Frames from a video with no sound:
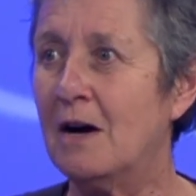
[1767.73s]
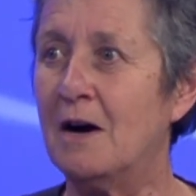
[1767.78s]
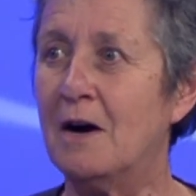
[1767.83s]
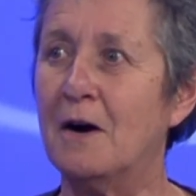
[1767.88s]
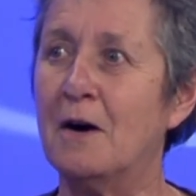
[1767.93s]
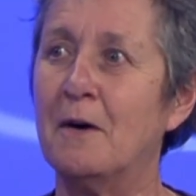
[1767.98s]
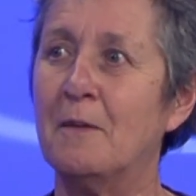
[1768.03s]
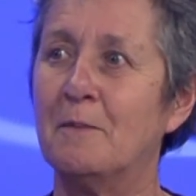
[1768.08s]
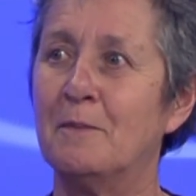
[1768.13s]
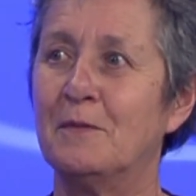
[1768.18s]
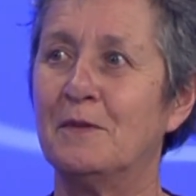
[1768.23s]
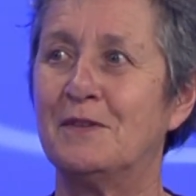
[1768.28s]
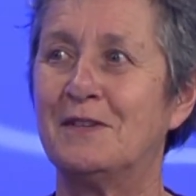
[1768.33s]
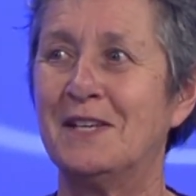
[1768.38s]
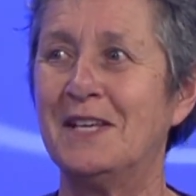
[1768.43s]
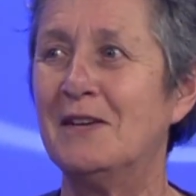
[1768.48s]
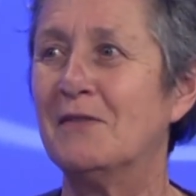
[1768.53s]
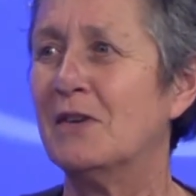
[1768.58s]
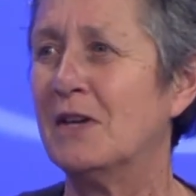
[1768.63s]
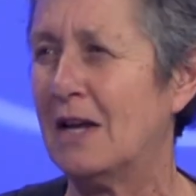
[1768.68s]
To
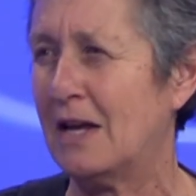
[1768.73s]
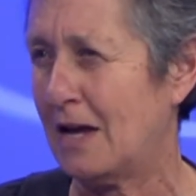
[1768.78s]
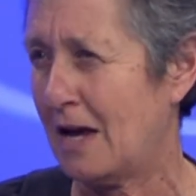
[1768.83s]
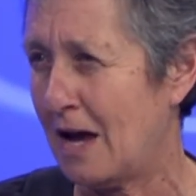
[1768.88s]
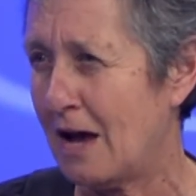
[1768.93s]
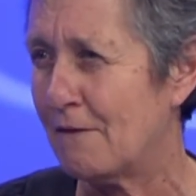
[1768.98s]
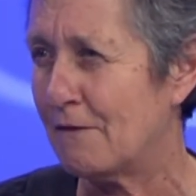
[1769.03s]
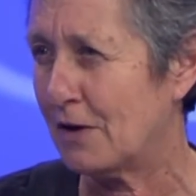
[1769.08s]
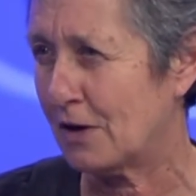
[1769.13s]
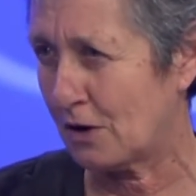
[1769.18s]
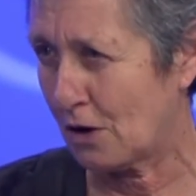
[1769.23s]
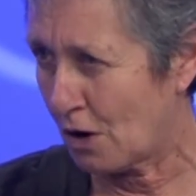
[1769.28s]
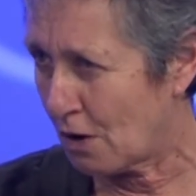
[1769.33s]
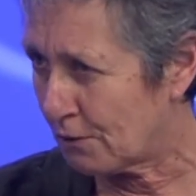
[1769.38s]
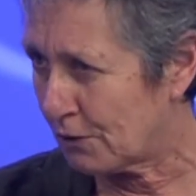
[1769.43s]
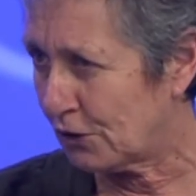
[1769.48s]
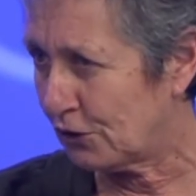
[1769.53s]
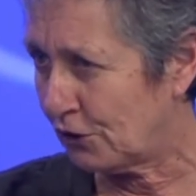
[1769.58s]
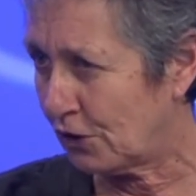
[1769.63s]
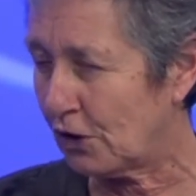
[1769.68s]
even have that
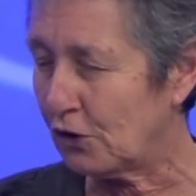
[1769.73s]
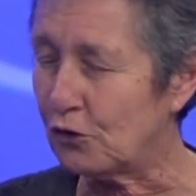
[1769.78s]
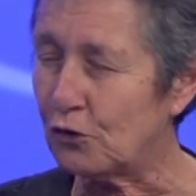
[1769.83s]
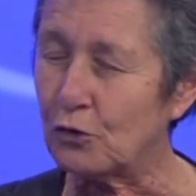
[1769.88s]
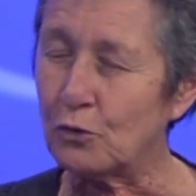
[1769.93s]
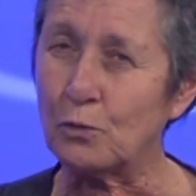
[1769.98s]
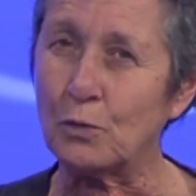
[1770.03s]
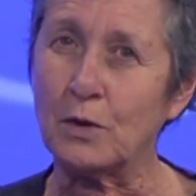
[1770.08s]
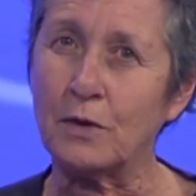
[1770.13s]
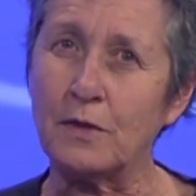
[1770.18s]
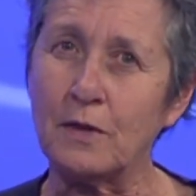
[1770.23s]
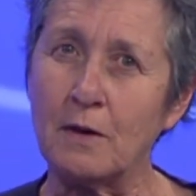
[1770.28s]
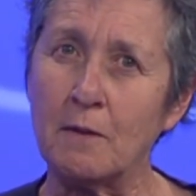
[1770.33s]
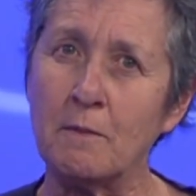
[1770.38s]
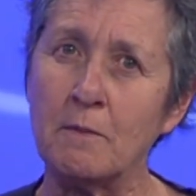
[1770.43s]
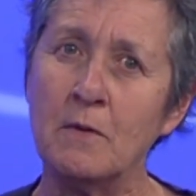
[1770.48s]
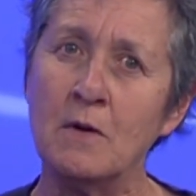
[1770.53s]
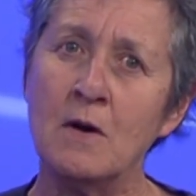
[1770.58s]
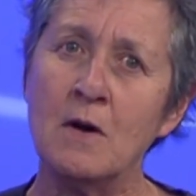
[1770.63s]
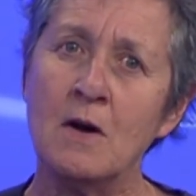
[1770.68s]
conversation with
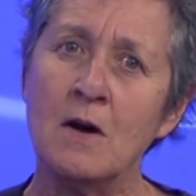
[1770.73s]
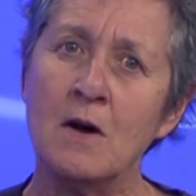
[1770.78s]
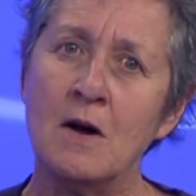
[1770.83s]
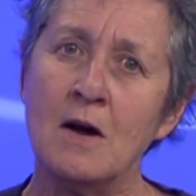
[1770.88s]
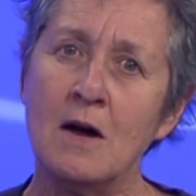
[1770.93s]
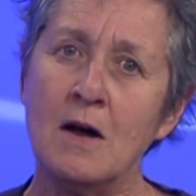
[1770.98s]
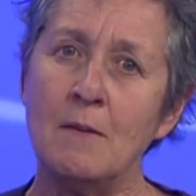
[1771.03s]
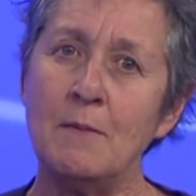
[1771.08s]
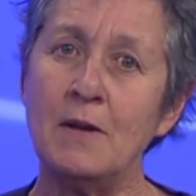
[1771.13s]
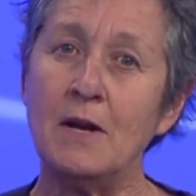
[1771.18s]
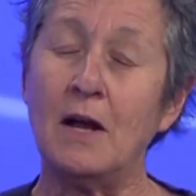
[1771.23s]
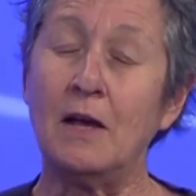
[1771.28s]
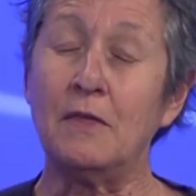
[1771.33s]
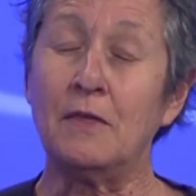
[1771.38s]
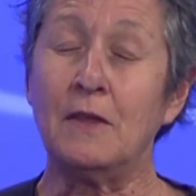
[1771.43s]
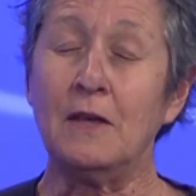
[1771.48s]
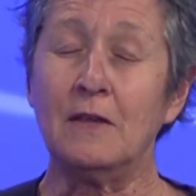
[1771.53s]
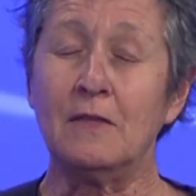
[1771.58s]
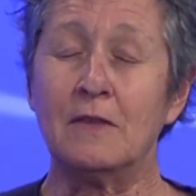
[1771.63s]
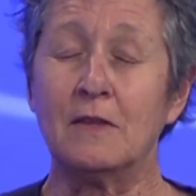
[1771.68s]
them. I
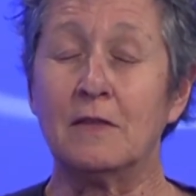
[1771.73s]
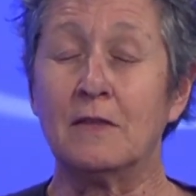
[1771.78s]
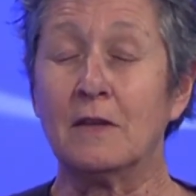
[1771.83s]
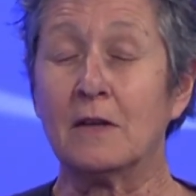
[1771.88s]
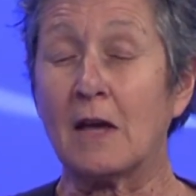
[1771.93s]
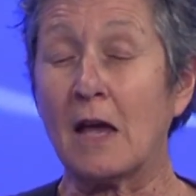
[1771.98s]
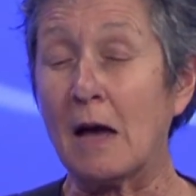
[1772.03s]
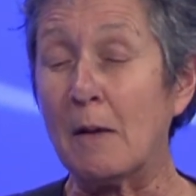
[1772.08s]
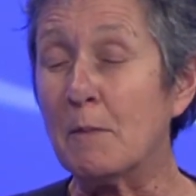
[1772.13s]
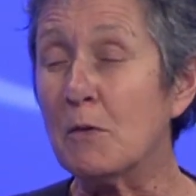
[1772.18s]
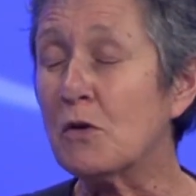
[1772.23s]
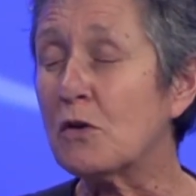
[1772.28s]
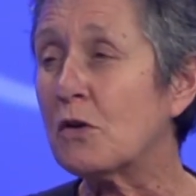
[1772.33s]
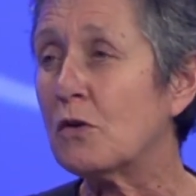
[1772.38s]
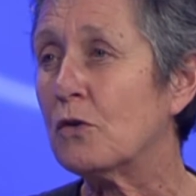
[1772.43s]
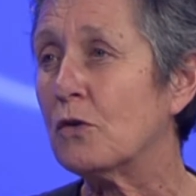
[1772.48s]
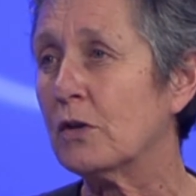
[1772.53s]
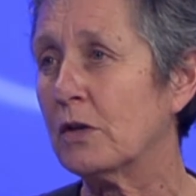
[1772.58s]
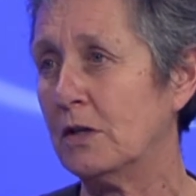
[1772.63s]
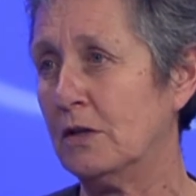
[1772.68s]
think that the
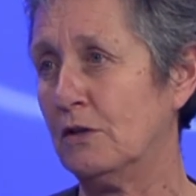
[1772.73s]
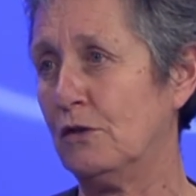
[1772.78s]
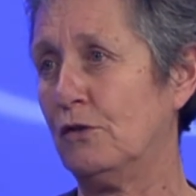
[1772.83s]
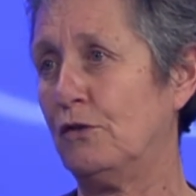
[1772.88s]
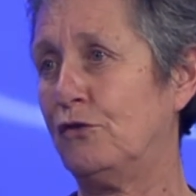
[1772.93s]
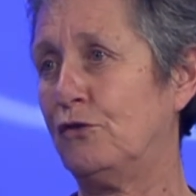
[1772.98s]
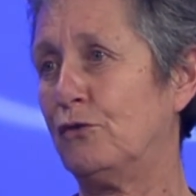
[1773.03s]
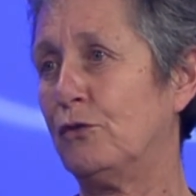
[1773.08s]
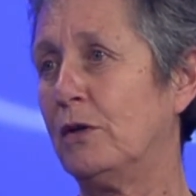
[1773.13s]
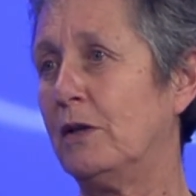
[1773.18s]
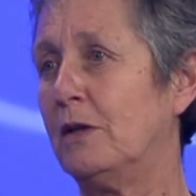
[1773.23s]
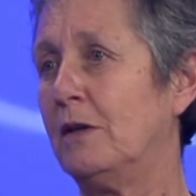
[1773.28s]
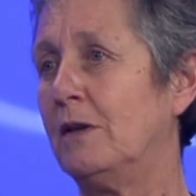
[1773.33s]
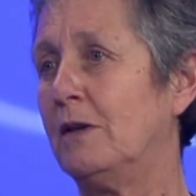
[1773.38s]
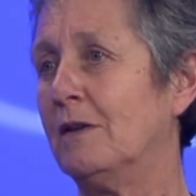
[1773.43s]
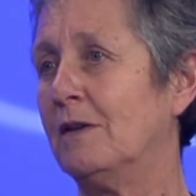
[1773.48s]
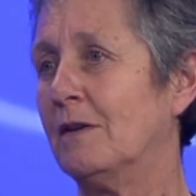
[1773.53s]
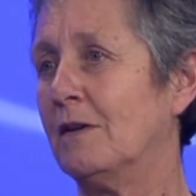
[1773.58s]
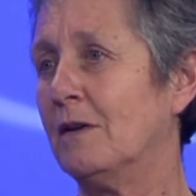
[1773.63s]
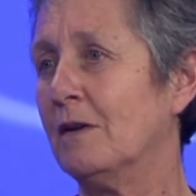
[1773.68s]
chemical
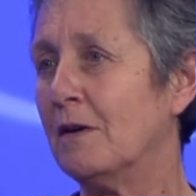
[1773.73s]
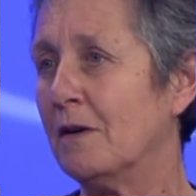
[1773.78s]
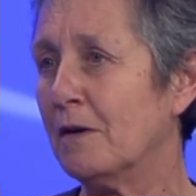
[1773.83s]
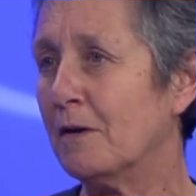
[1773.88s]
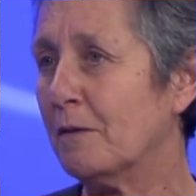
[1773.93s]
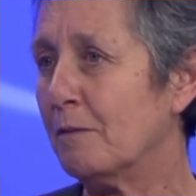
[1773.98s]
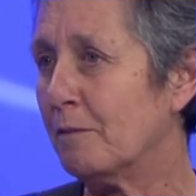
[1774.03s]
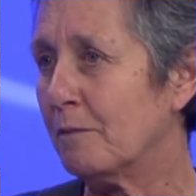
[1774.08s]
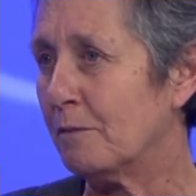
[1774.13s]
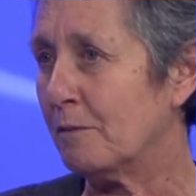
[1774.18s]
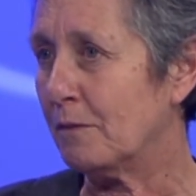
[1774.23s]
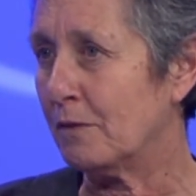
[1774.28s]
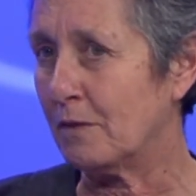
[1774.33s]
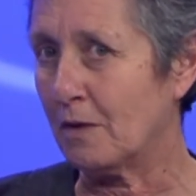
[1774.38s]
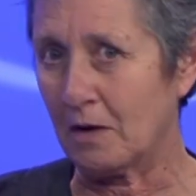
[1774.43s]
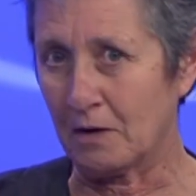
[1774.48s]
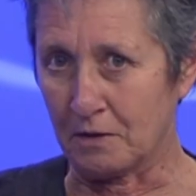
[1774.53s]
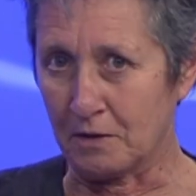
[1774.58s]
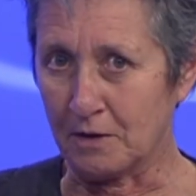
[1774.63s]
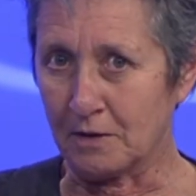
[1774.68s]
industry
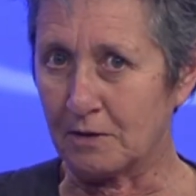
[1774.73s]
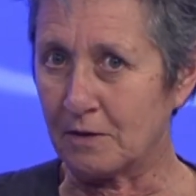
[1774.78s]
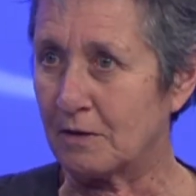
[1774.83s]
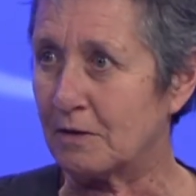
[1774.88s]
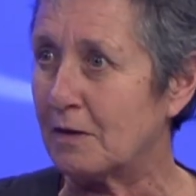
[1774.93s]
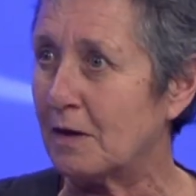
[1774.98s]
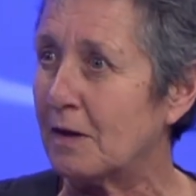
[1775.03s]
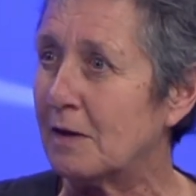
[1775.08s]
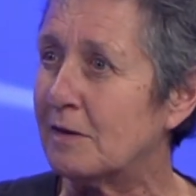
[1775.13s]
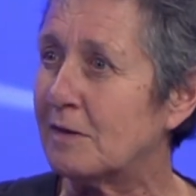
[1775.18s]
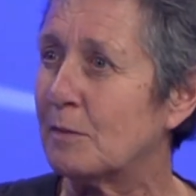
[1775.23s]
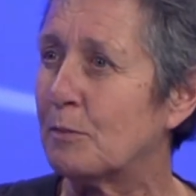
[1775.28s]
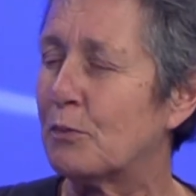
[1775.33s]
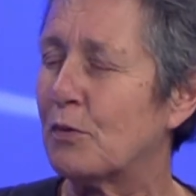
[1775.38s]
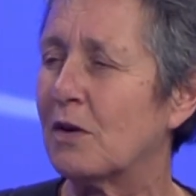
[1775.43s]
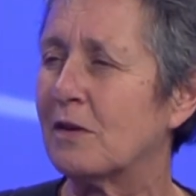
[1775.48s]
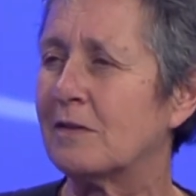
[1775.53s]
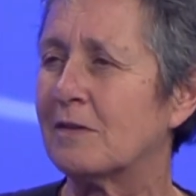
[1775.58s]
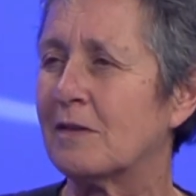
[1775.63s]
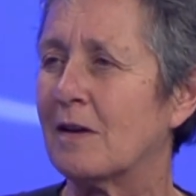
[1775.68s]
I think that they
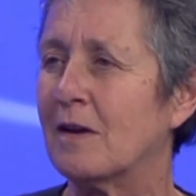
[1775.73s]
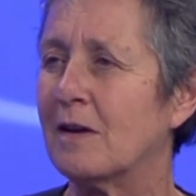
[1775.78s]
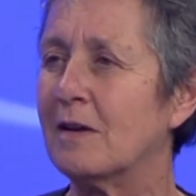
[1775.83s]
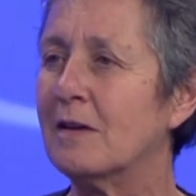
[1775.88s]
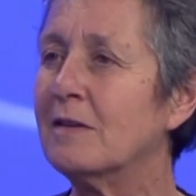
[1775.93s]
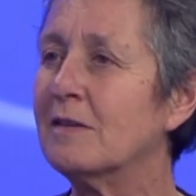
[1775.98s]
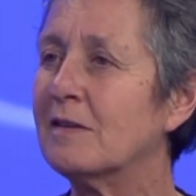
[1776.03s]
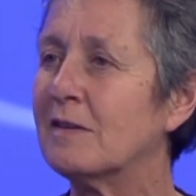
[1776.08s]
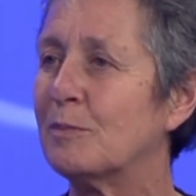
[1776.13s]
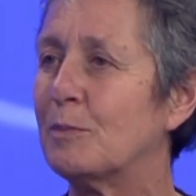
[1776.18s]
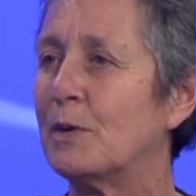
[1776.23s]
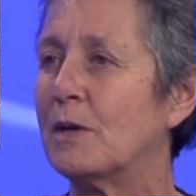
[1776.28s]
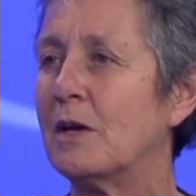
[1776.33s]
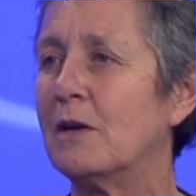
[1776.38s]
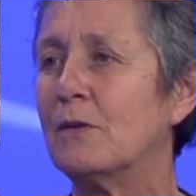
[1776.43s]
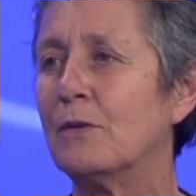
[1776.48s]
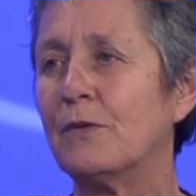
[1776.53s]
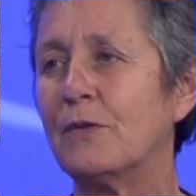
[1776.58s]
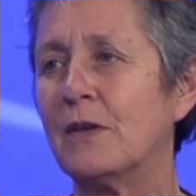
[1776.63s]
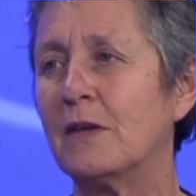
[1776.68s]
suppress science, but I
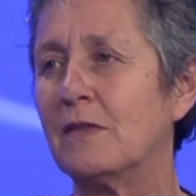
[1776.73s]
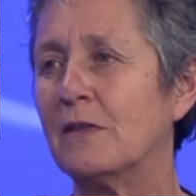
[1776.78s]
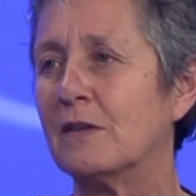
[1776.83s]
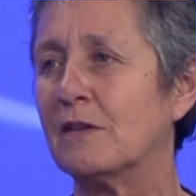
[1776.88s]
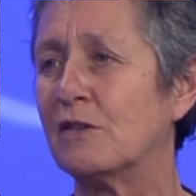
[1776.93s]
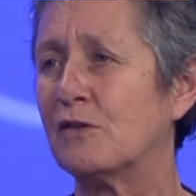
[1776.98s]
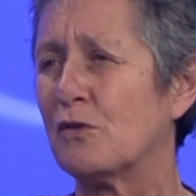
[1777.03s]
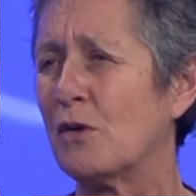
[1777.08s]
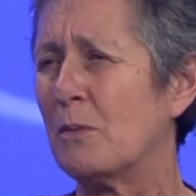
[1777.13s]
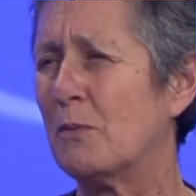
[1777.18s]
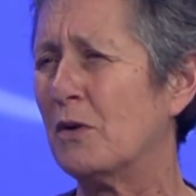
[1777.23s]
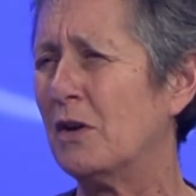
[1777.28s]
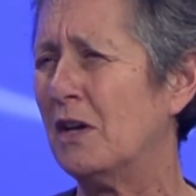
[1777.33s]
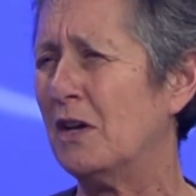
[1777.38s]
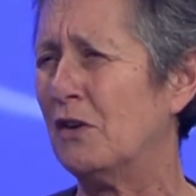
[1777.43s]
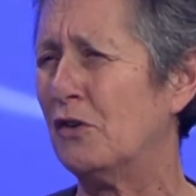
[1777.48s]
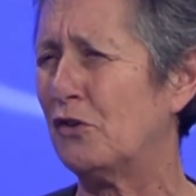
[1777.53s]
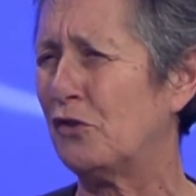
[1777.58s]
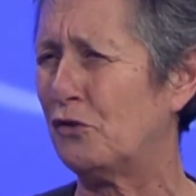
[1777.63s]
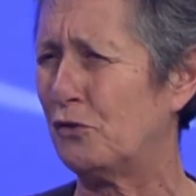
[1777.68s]
don't think the strawberry
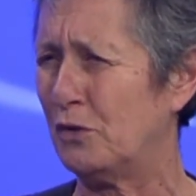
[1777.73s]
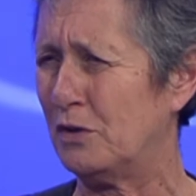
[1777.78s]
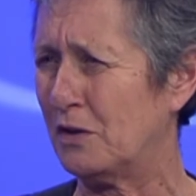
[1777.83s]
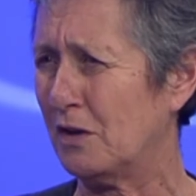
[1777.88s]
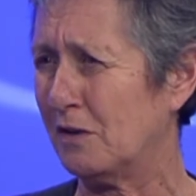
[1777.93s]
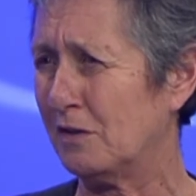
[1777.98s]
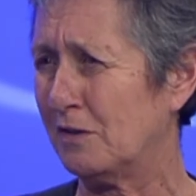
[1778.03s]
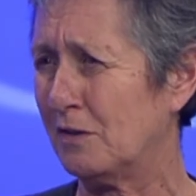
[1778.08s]
industry does